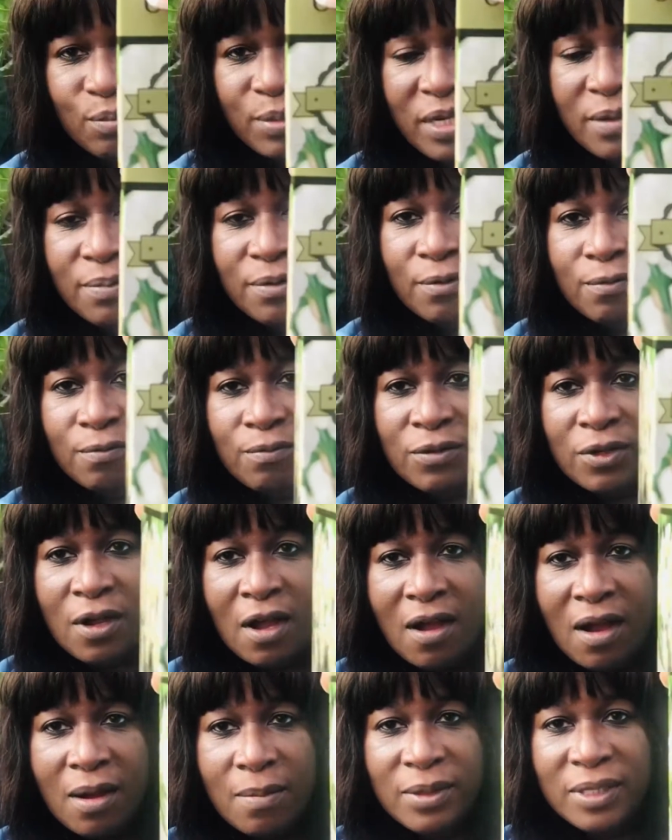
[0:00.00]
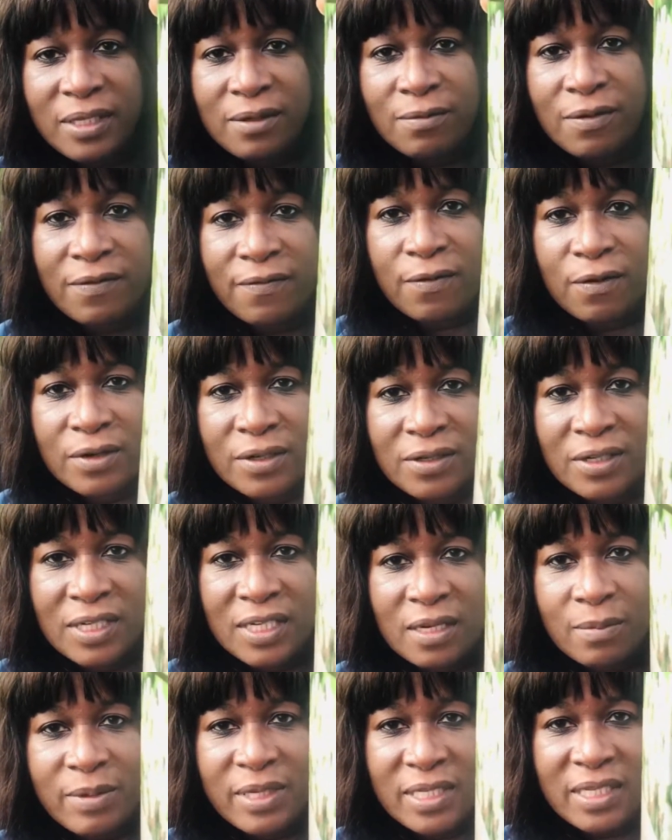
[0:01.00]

People commonly refer to them as